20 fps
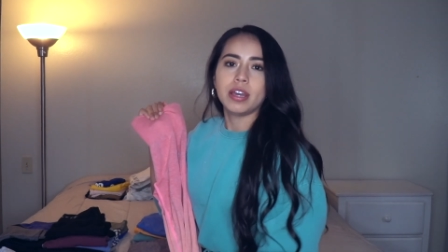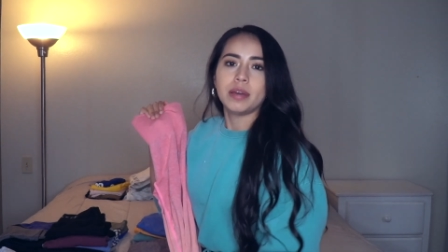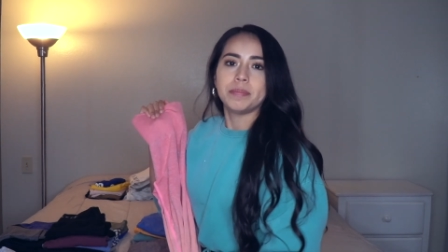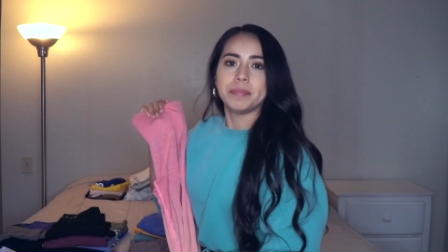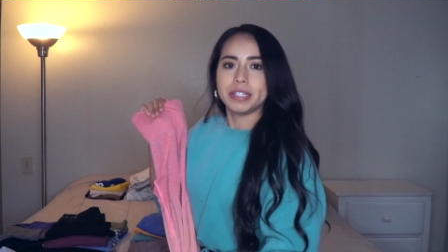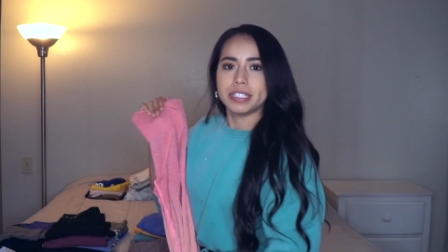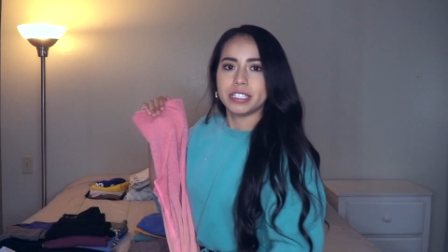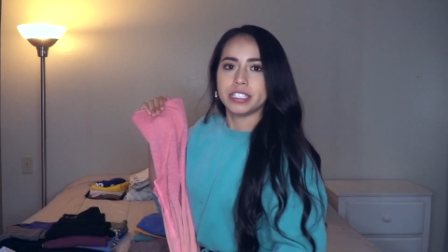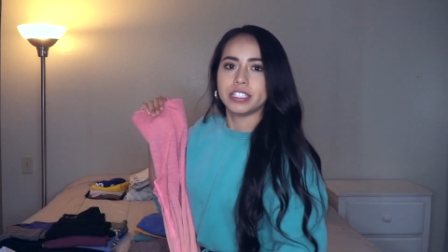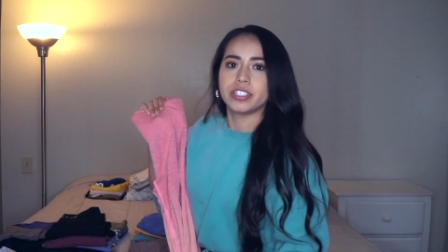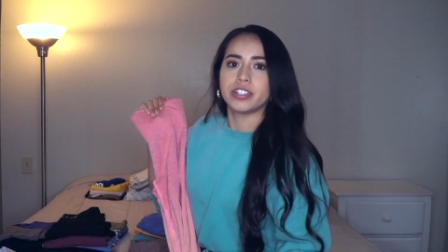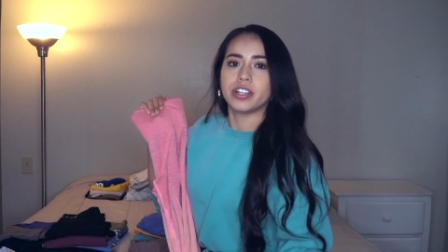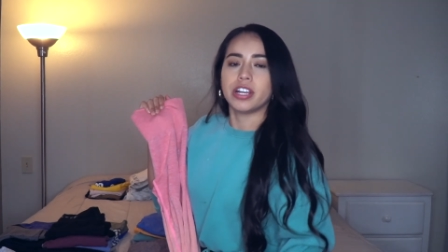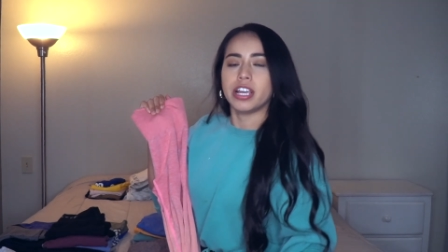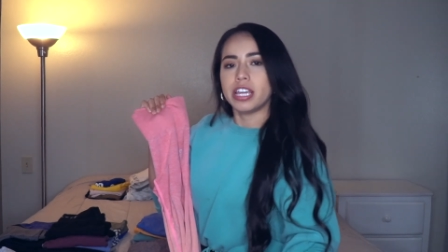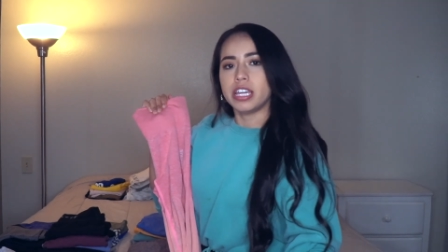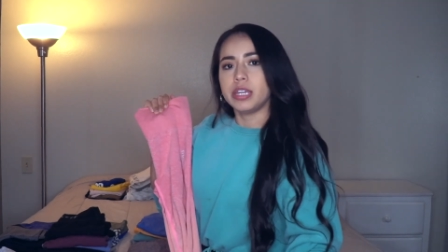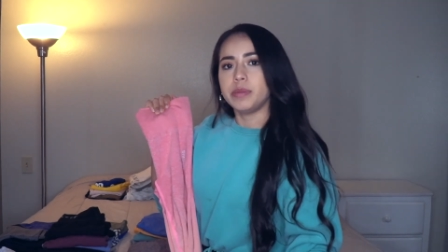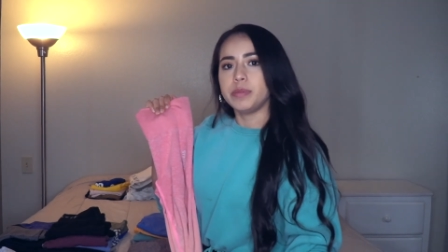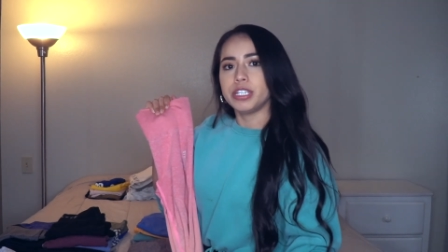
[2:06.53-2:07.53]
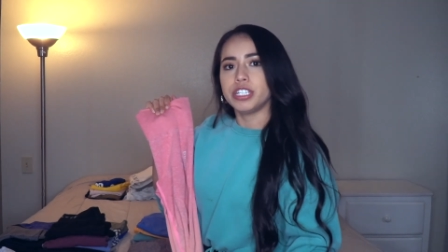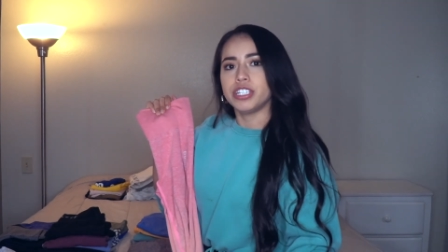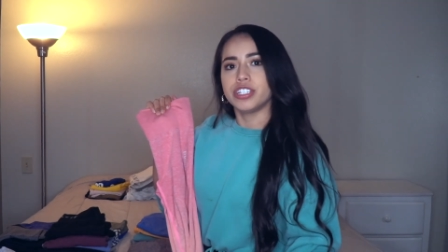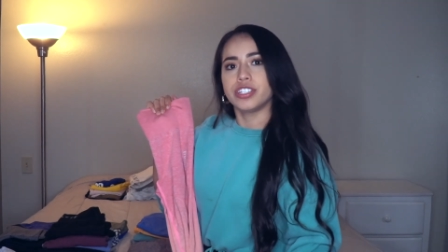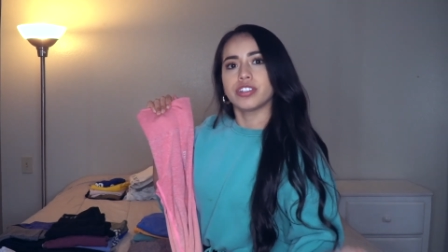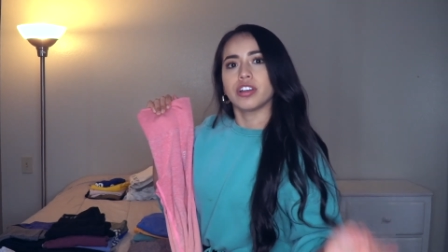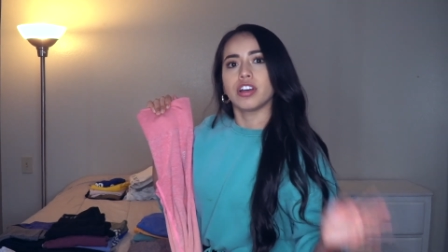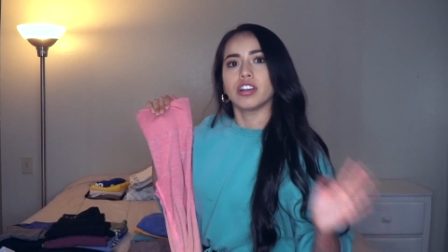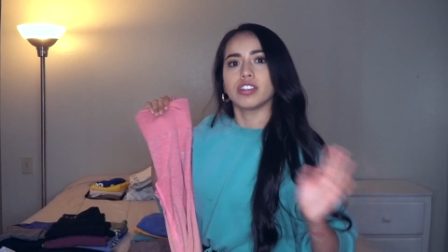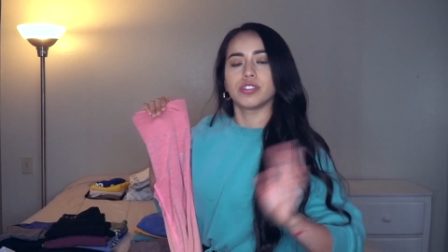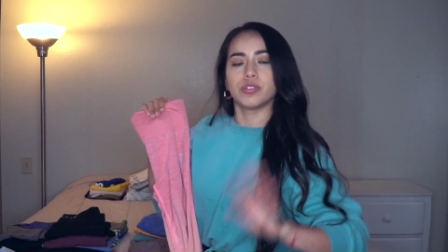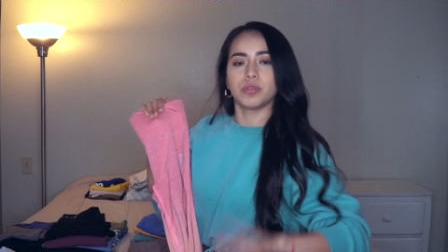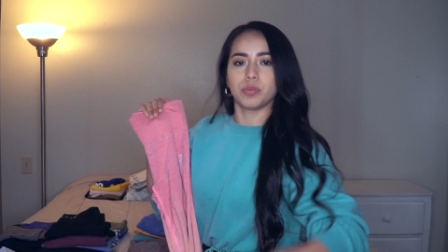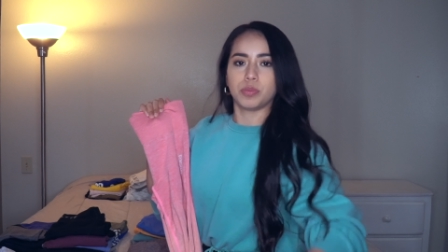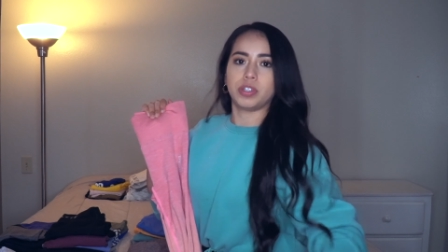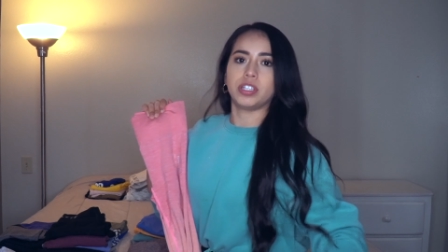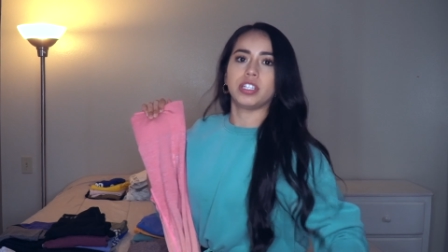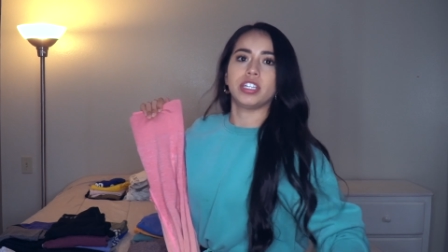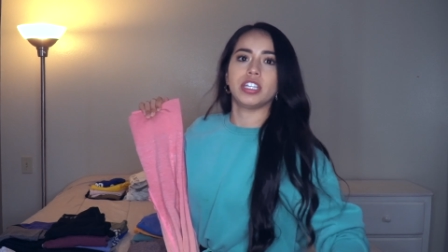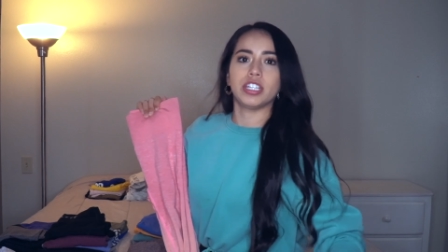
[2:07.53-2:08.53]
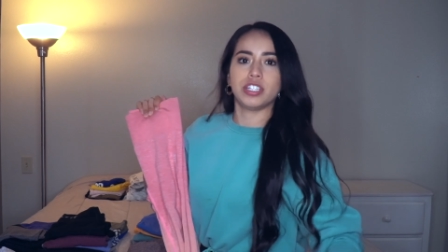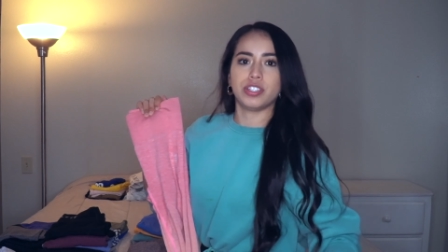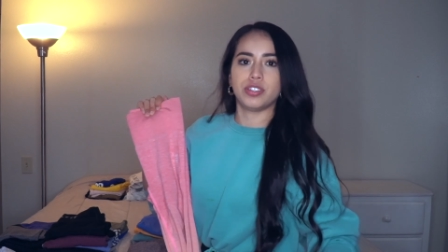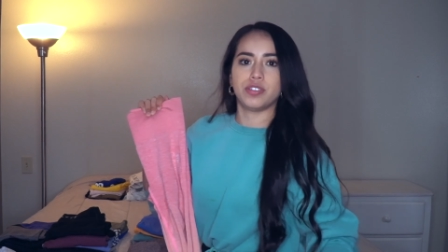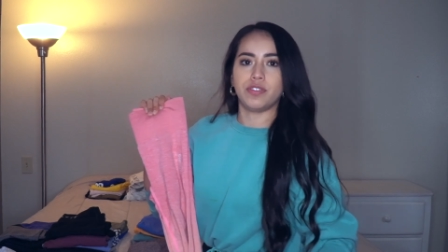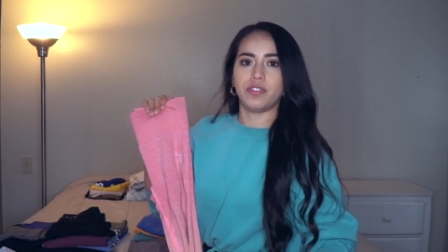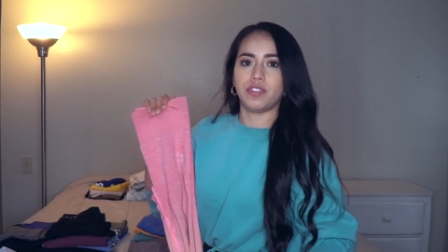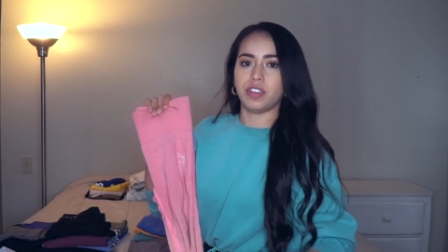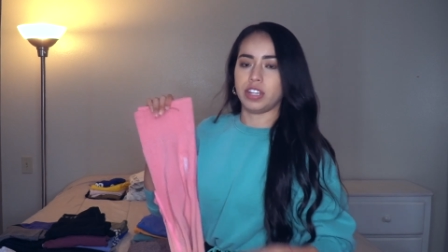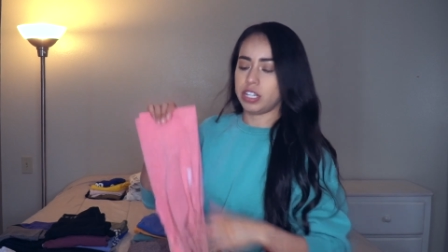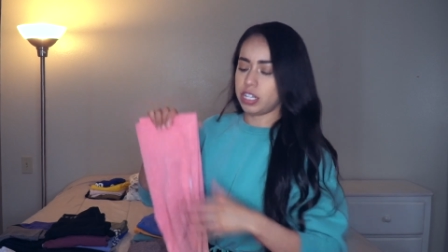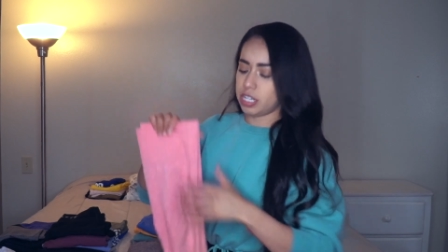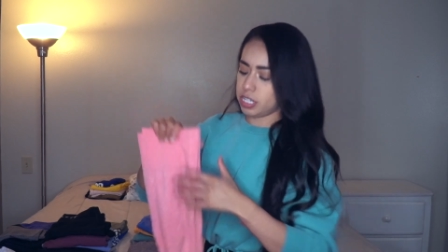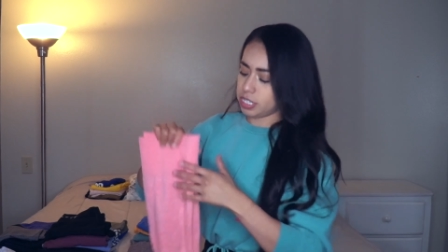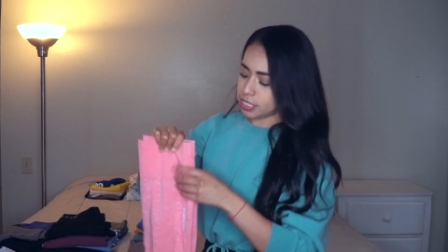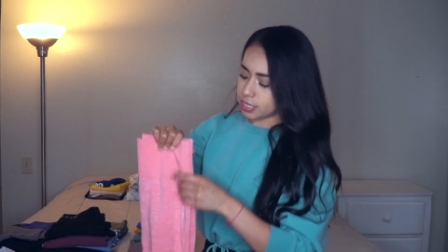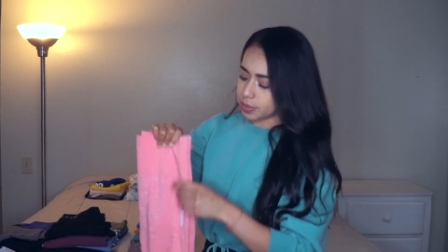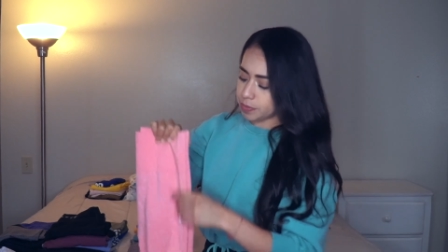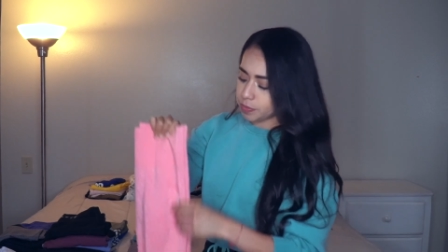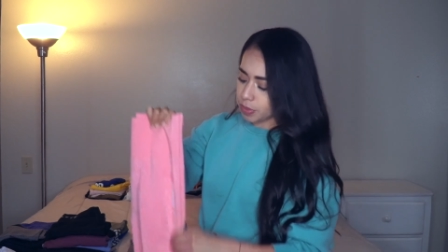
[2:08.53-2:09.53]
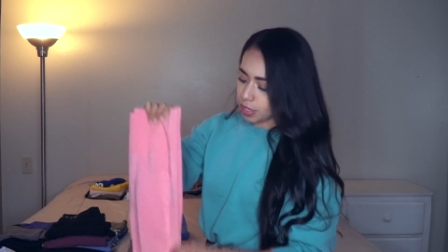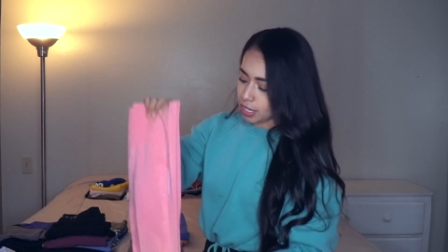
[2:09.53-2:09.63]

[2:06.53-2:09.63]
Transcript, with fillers: my sister Amy, she's also really into fitness.